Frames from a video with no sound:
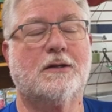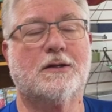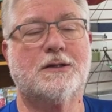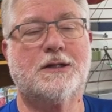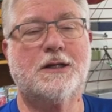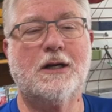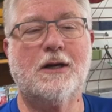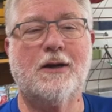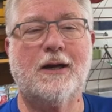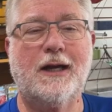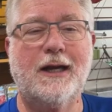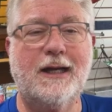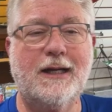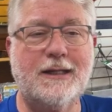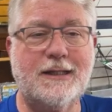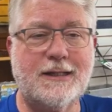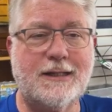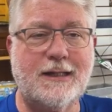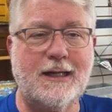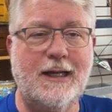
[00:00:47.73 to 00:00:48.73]
because their
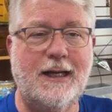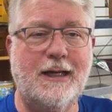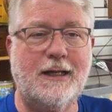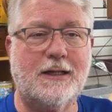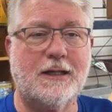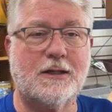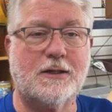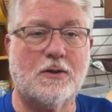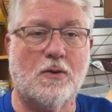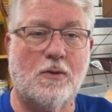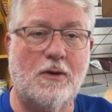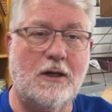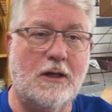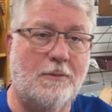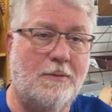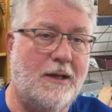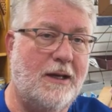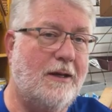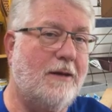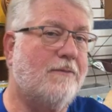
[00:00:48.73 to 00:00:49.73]
instinct is going
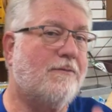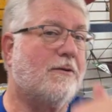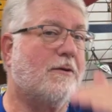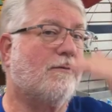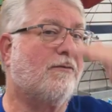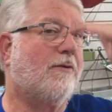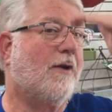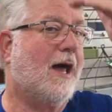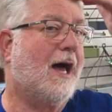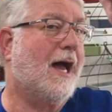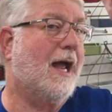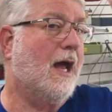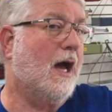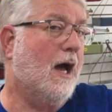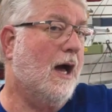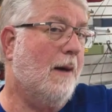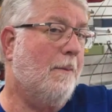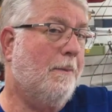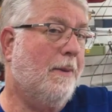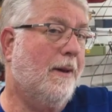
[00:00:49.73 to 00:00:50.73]
to be to fly
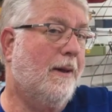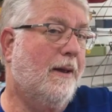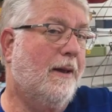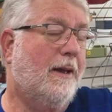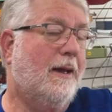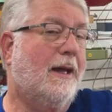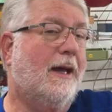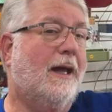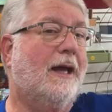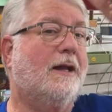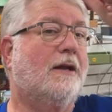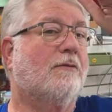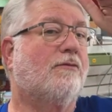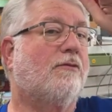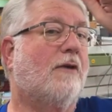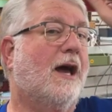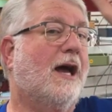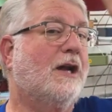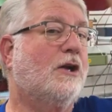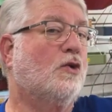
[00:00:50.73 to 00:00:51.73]
up and to
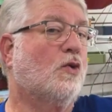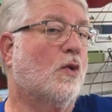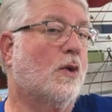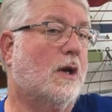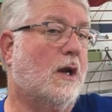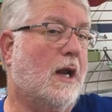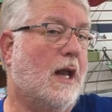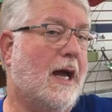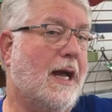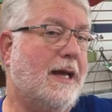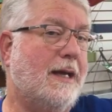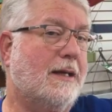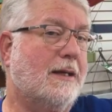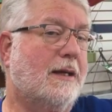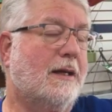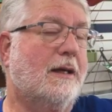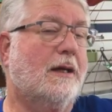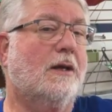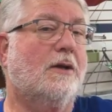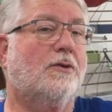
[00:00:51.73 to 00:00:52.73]
fly toward light.